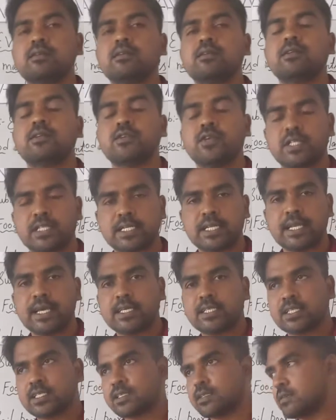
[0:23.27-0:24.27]
today's
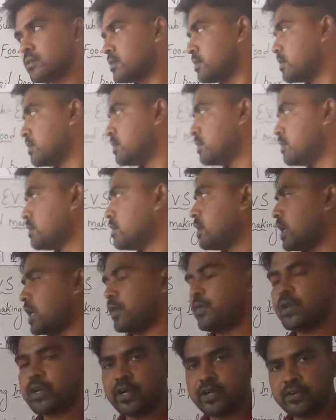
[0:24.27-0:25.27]
class,
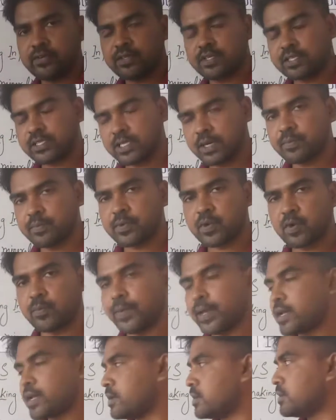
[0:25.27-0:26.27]
I will continue the same
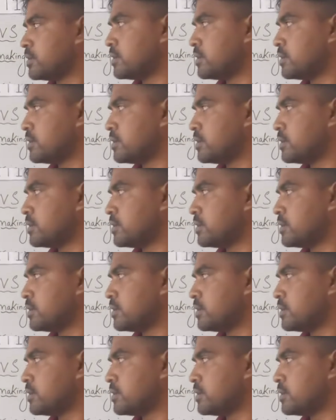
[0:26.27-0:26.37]
topic.